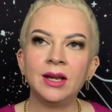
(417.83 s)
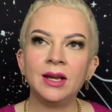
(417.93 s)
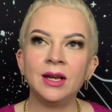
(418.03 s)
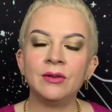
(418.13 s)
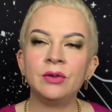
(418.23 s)

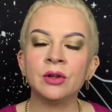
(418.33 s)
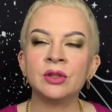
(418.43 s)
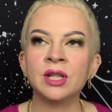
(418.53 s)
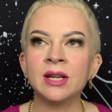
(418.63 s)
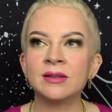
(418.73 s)
If you're
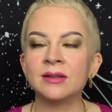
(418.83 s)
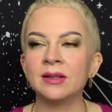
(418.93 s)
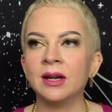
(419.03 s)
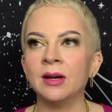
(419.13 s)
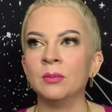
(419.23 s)
just
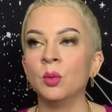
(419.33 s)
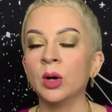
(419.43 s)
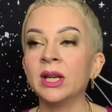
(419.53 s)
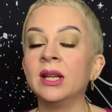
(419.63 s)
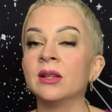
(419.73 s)

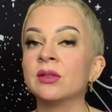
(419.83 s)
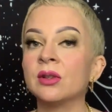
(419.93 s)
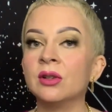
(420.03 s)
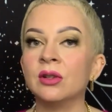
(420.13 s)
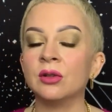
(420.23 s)
working in a
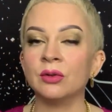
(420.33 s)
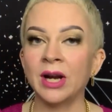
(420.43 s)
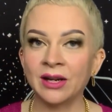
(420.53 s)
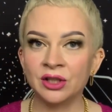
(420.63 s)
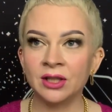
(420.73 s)
certain
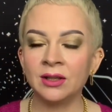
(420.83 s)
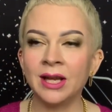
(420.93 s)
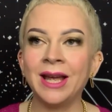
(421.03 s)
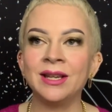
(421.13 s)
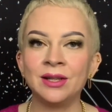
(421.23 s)
direction,
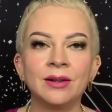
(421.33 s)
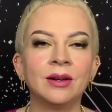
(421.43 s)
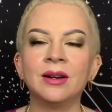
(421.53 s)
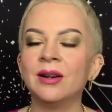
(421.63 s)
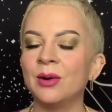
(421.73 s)
and
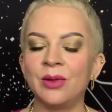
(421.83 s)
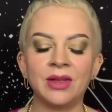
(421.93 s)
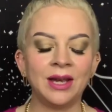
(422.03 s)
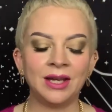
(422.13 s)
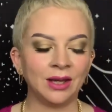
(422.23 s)
oh,
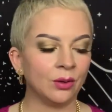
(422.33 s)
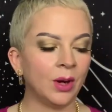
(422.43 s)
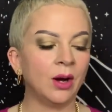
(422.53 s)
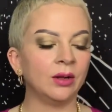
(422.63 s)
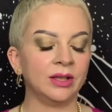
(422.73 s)
thank you,
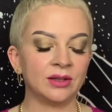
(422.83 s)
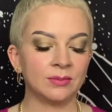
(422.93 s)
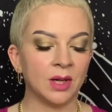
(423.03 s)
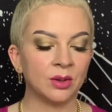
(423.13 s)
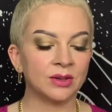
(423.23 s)
holy
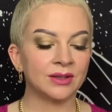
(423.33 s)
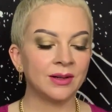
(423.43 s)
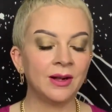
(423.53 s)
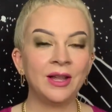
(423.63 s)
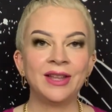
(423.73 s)
smokes.
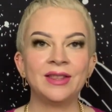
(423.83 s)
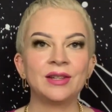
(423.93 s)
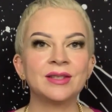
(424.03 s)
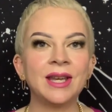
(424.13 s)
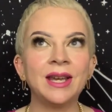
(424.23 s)
They're
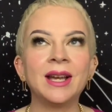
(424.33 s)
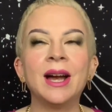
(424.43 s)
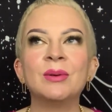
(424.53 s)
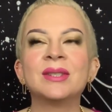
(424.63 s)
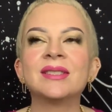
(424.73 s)
saying I
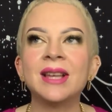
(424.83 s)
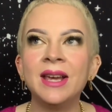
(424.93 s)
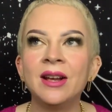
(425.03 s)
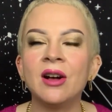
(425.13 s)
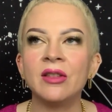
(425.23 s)
was
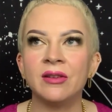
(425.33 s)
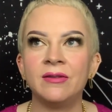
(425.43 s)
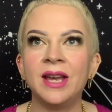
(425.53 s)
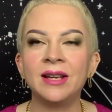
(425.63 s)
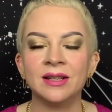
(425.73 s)
saying all the
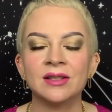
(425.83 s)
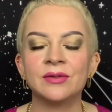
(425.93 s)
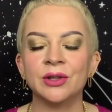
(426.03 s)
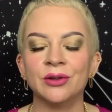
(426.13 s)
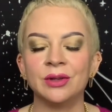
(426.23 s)
vagueness
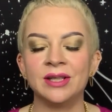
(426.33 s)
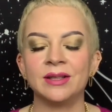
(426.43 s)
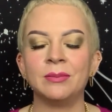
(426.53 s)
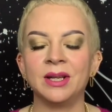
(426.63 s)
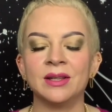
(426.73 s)
for a
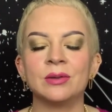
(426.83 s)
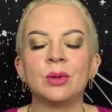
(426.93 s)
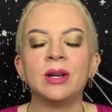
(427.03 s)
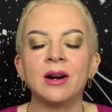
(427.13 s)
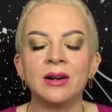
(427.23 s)
reason, because
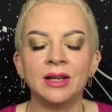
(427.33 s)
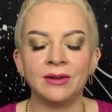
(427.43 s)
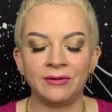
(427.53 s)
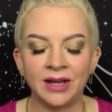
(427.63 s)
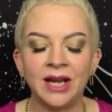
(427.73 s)
we are in a
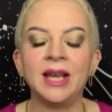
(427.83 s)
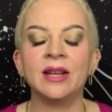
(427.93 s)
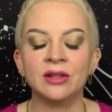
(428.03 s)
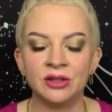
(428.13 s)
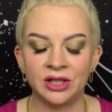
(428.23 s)
vague
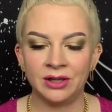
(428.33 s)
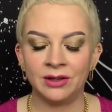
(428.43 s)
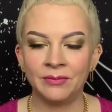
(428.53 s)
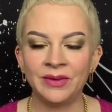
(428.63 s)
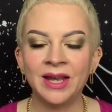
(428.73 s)
energy
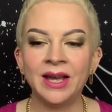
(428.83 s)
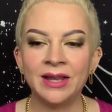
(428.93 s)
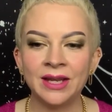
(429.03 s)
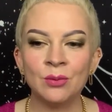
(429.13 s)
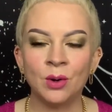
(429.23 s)

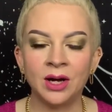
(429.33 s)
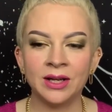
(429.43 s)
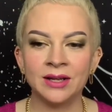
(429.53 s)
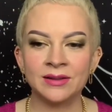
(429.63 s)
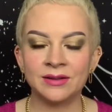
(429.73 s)
and they want
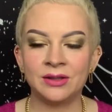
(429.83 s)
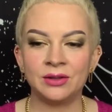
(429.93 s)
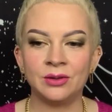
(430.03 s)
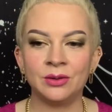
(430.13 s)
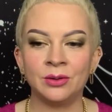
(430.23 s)
us
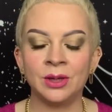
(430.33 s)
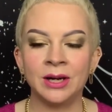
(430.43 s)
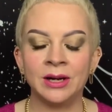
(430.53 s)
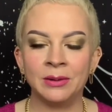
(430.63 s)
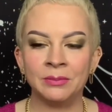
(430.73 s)

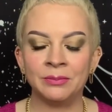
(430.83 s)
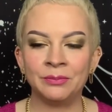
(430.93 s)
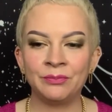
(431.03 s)
to